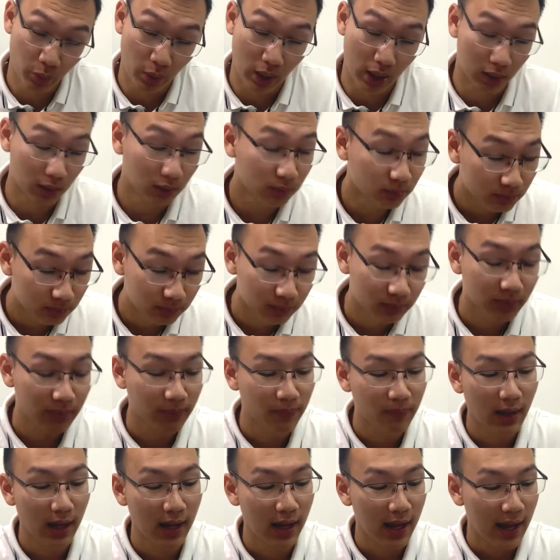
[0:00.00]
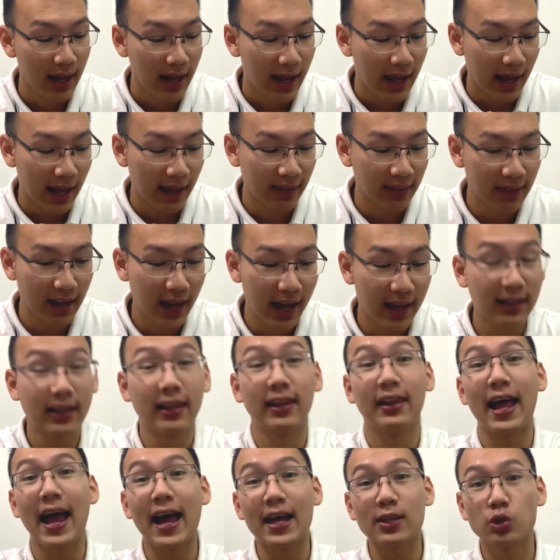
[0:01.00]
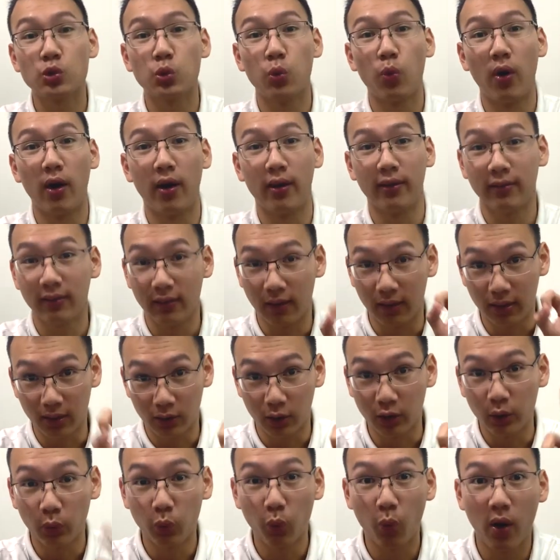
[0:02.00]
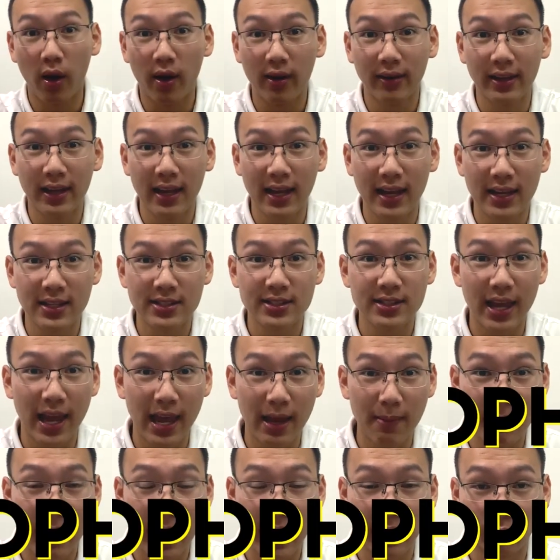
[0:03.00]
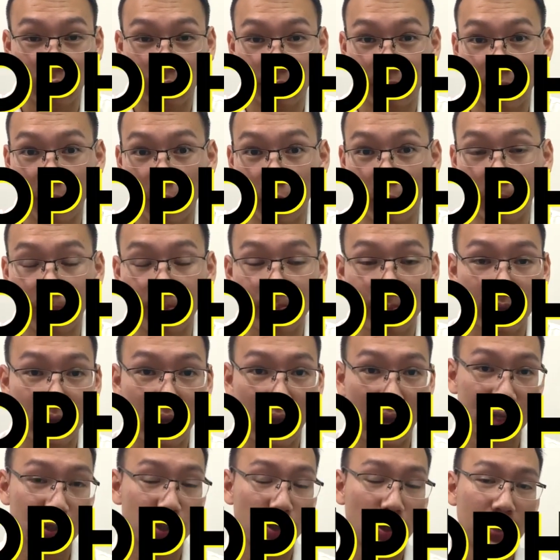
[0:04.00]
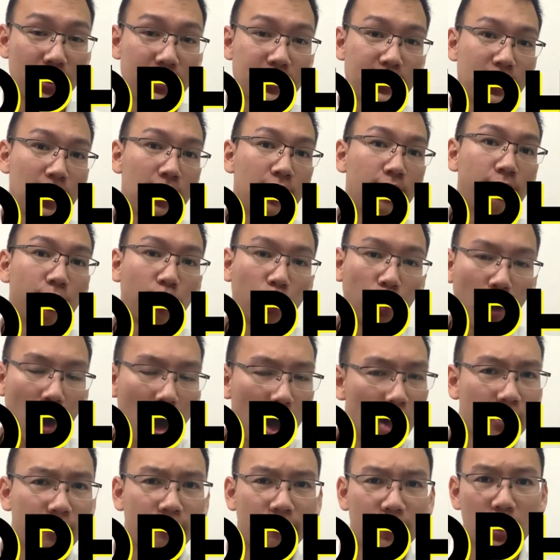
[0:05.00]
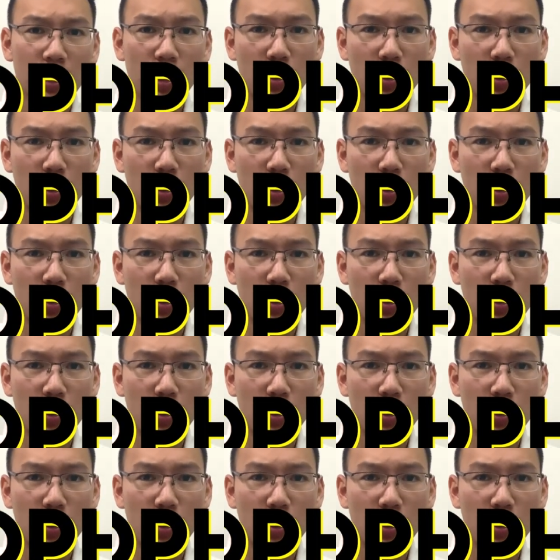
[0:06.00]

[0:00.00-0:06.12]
Well, and then the last one, the third one, is a microphone. As you can see, for all the